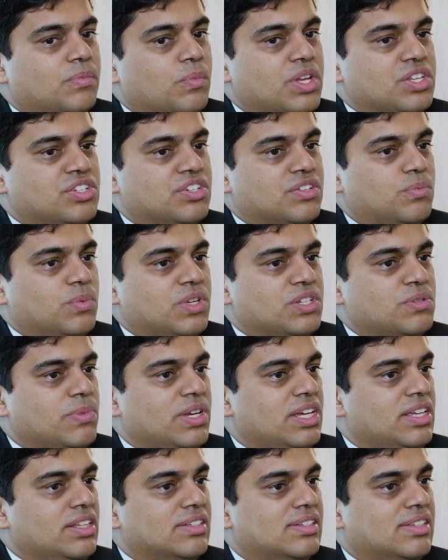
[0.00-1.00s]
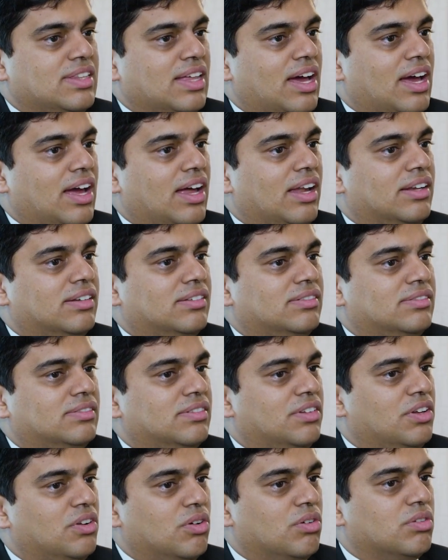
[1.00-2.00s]
which means that
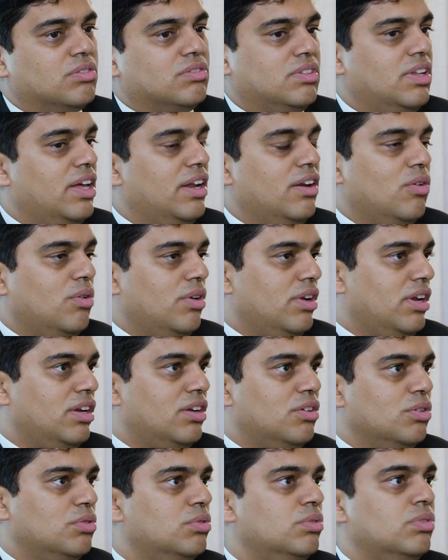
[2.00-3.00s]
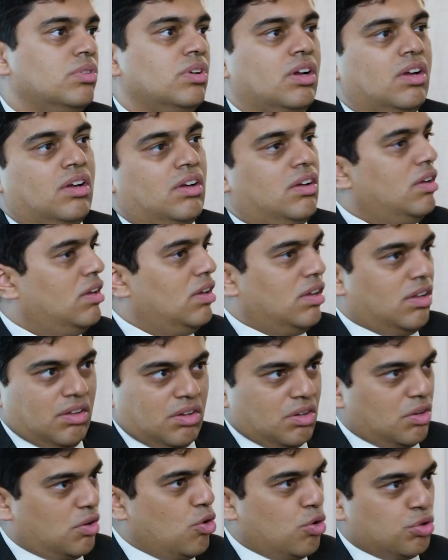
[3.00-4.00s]
they don't need to
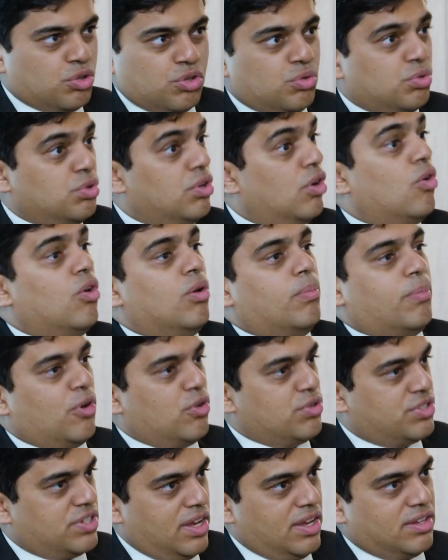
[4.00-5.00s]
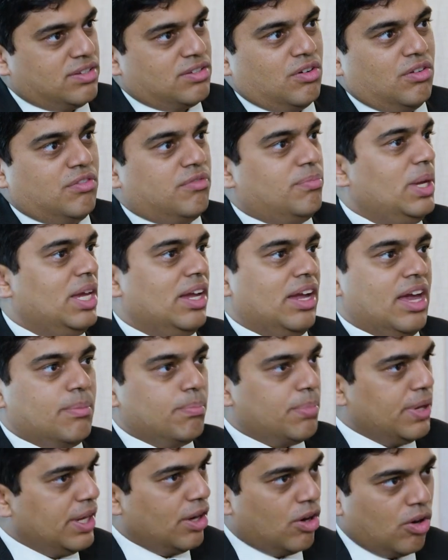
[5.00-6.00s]
go through the whole process of being
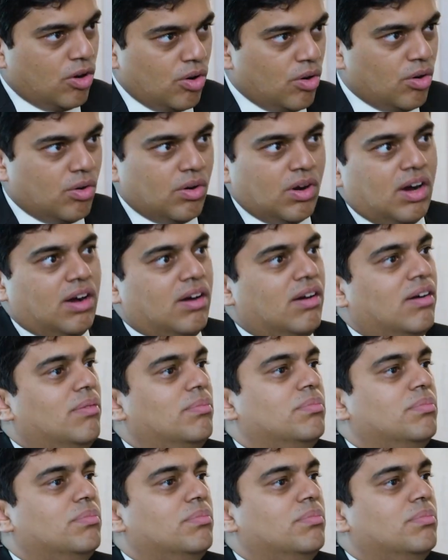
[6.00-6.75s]
NPO.